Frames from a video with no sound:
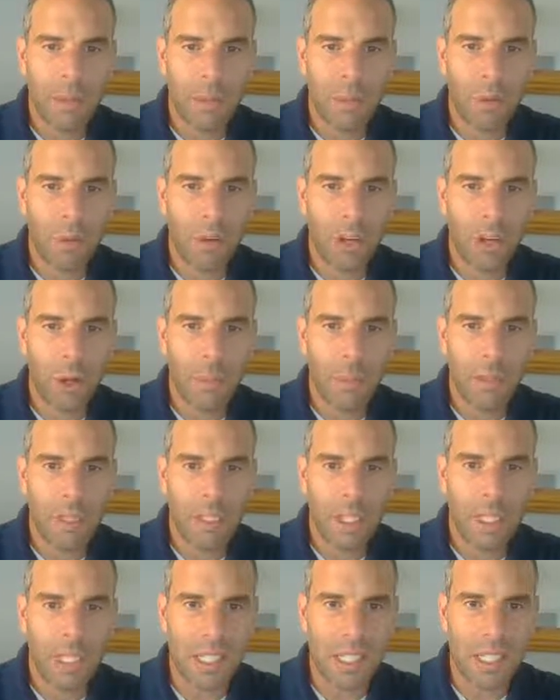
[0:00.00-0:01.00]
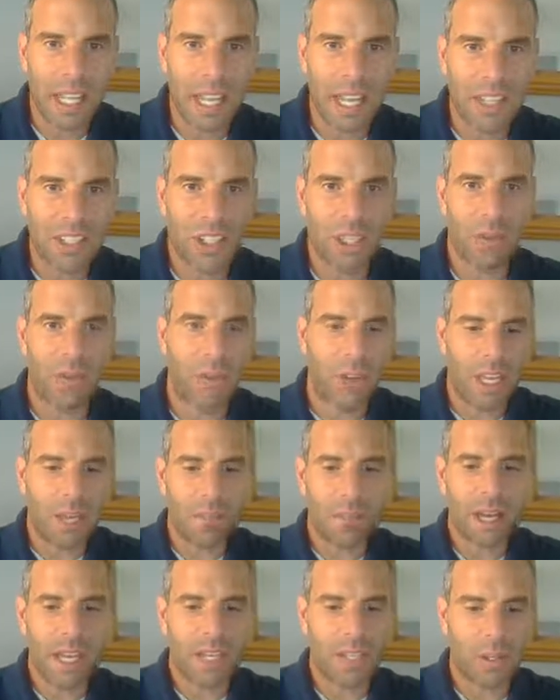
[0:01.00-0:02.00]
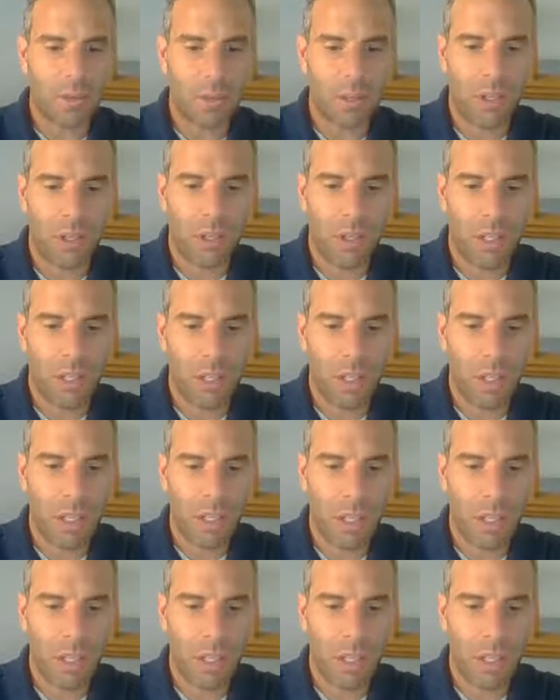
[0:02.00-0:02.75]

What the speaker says: Before it opens, it's going to ask you for that password.